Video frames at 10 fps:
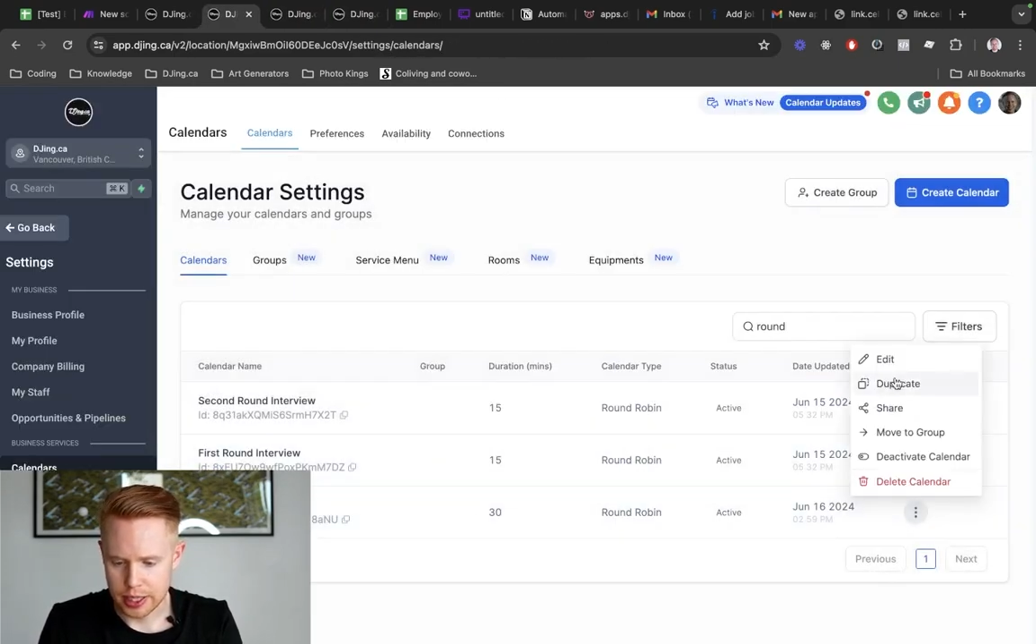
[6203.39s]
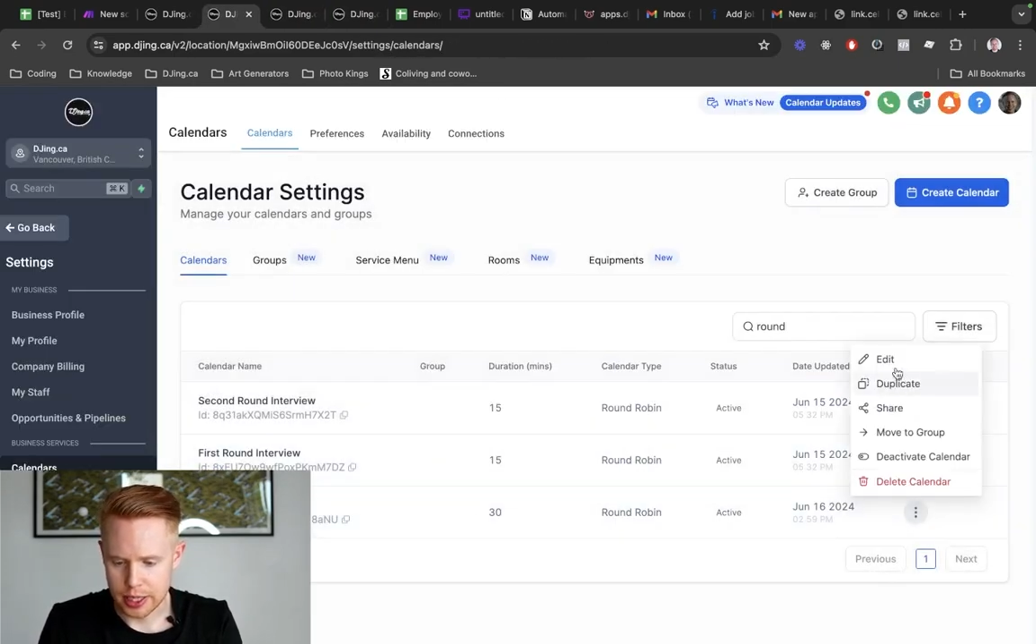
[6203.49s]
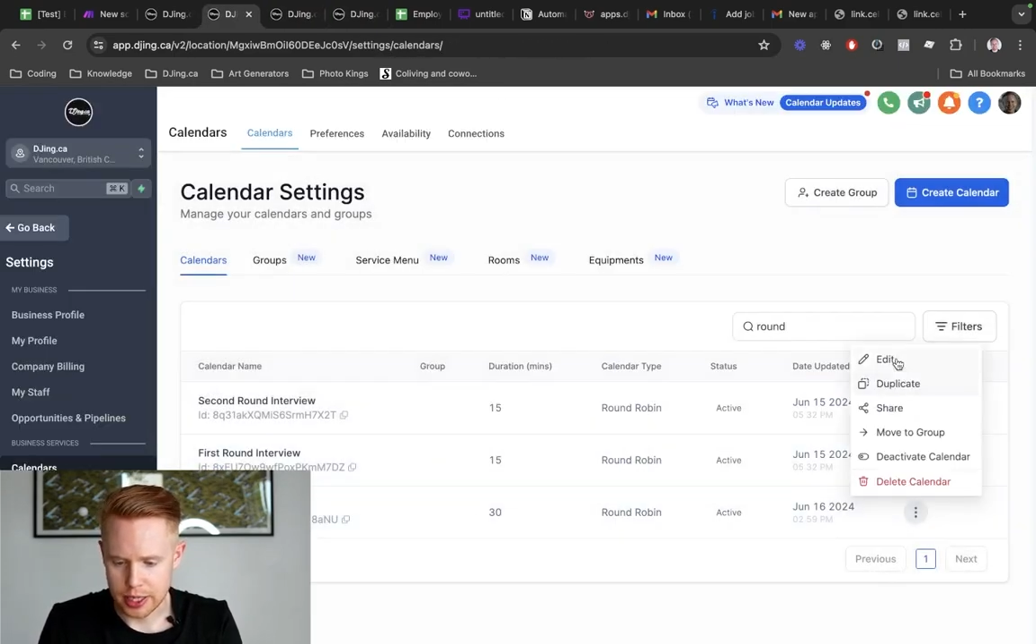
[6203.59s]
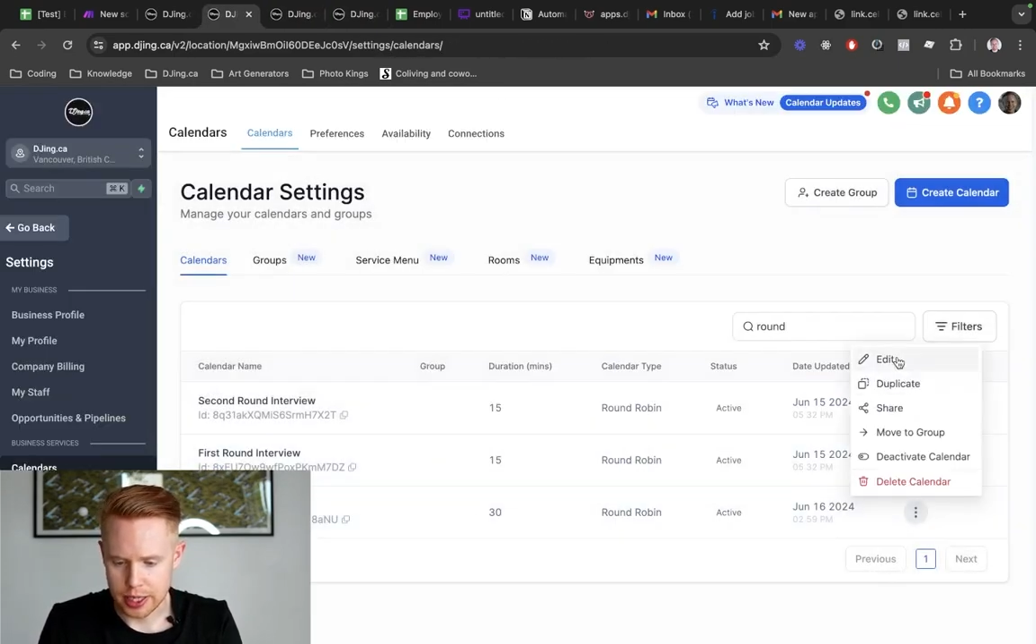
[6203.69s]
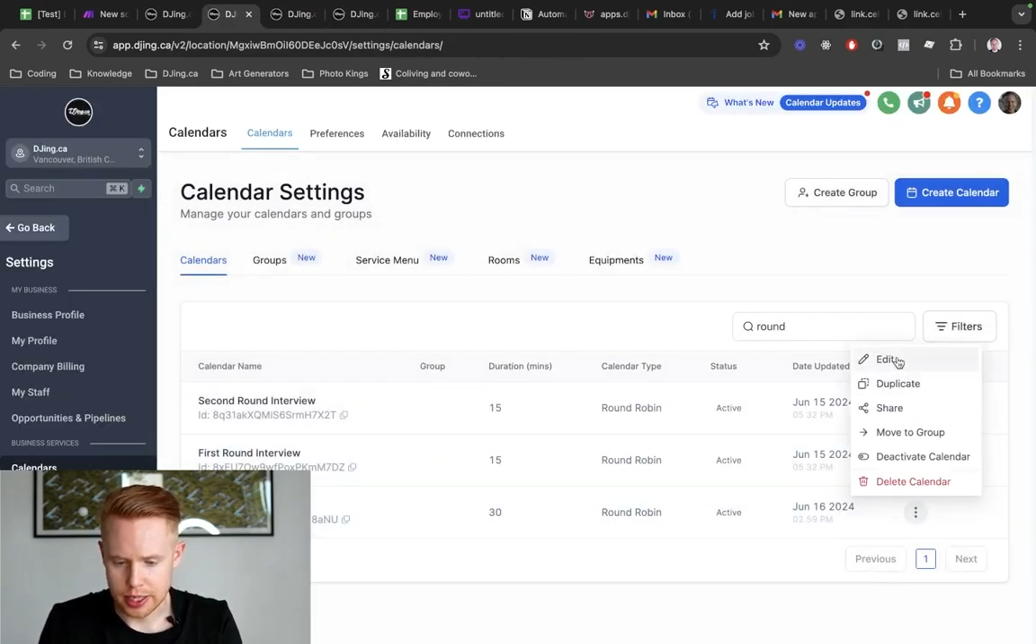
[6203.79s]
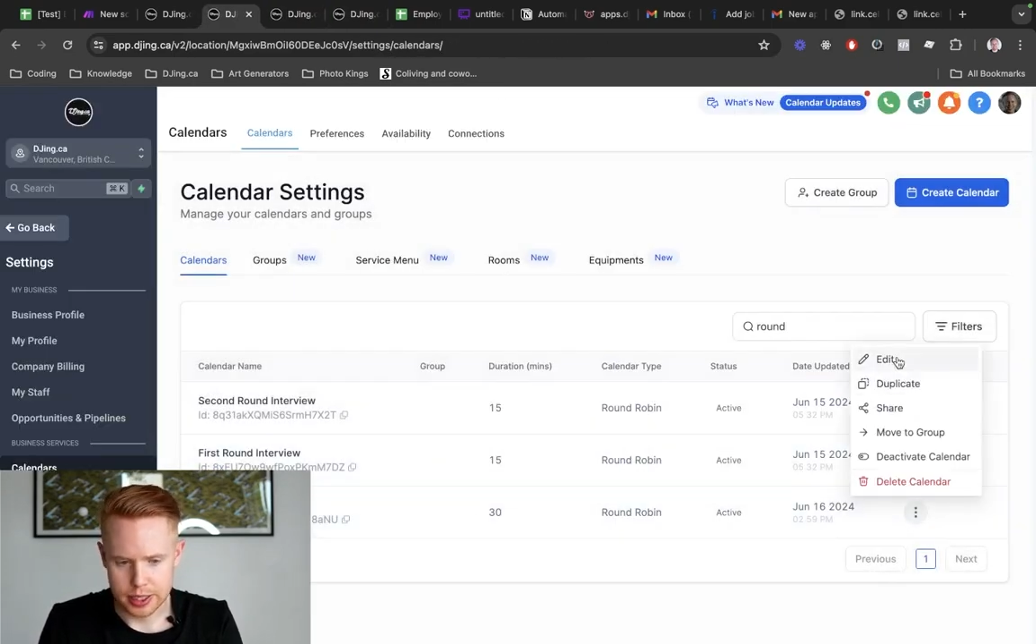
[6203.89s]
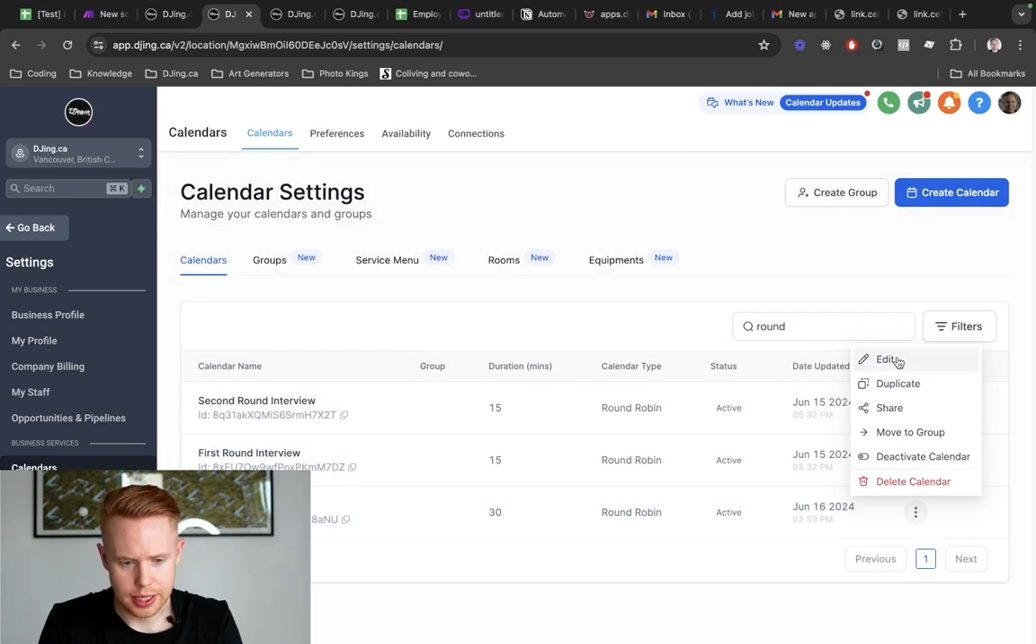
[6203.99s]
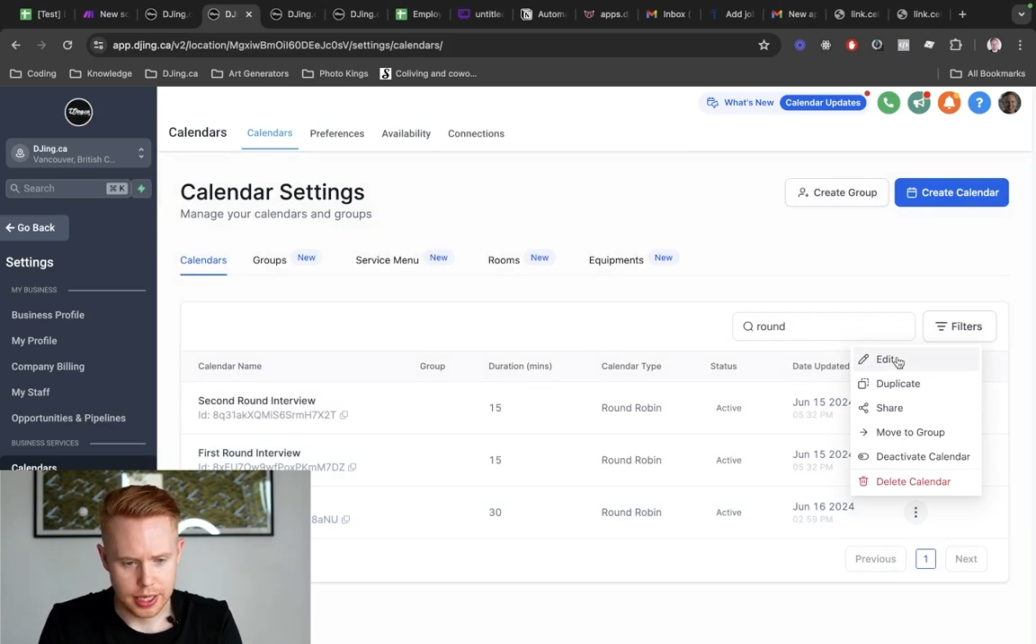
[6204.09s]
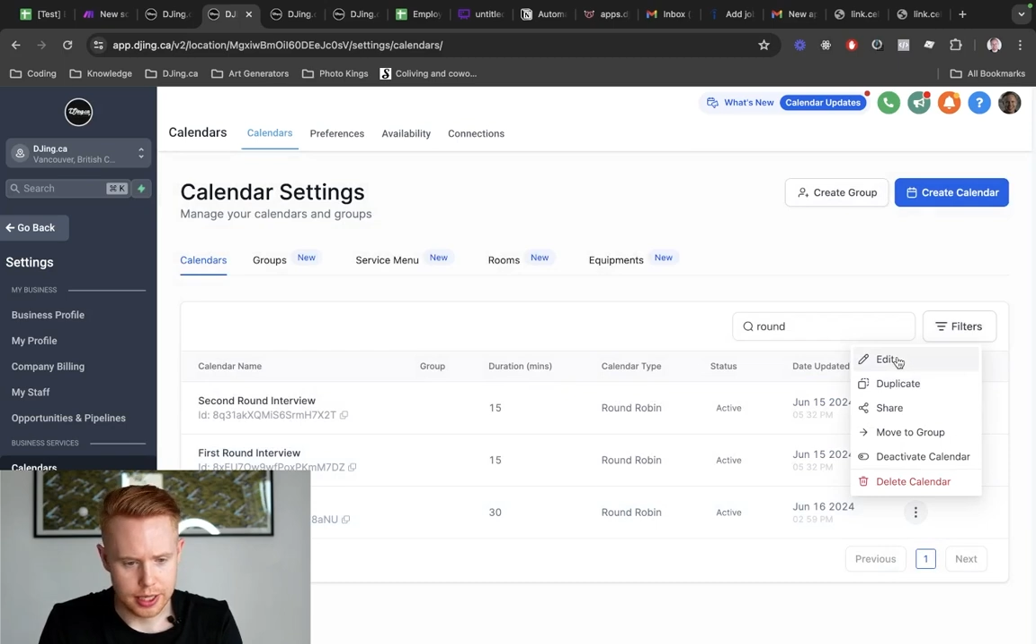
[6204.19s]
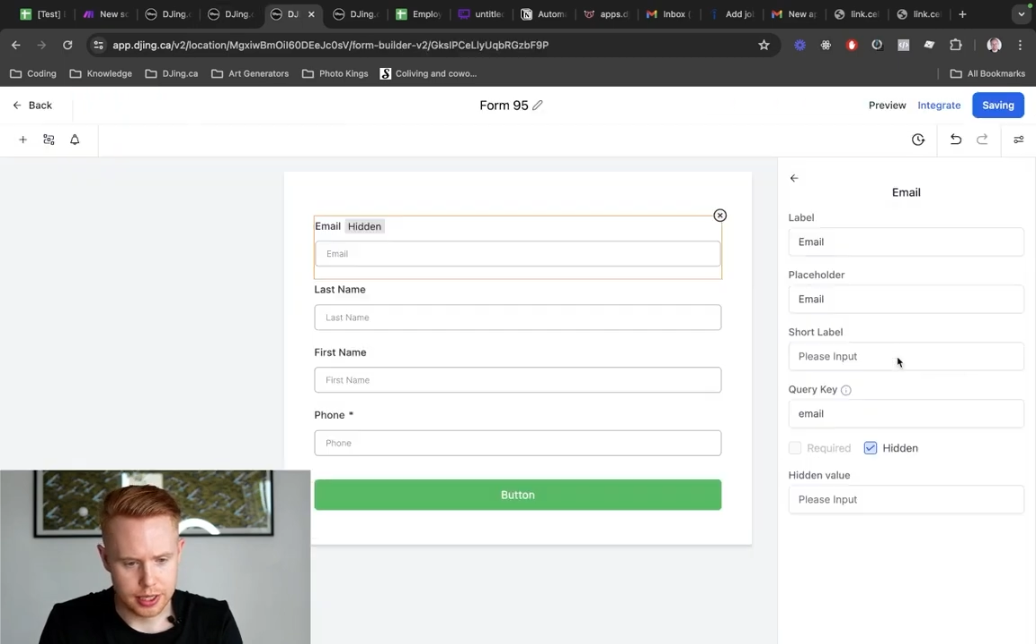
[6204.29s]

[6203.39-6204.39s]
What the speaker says: and edit